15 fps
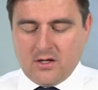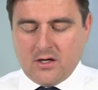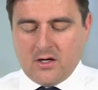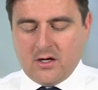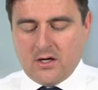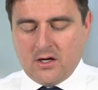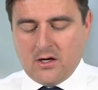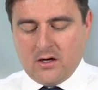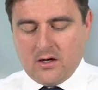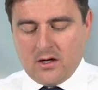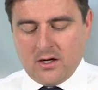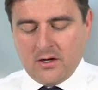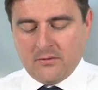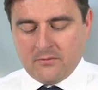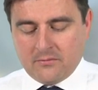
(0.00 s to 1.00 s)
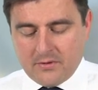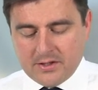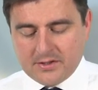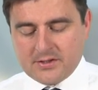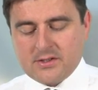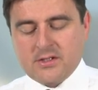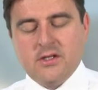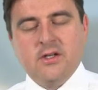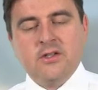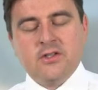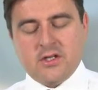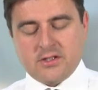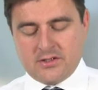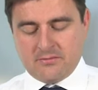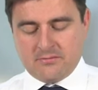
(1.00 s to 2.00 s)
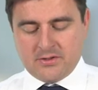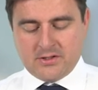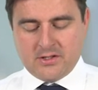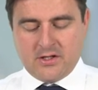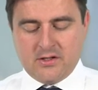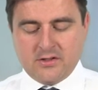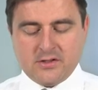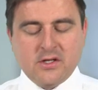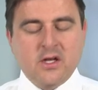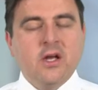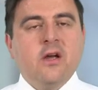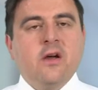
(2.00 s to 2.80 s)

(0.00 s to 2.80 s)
and risk adjusted returns.